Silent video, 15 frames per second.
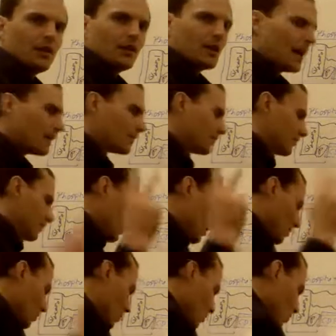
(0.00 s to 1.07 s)
Next,
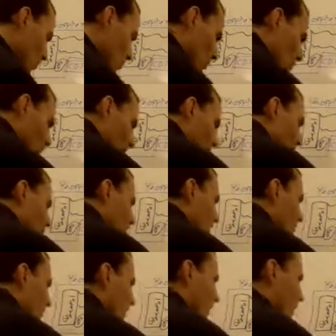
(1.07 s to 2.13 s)
what are
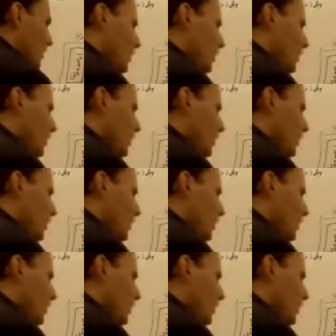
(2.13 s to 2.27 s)
some of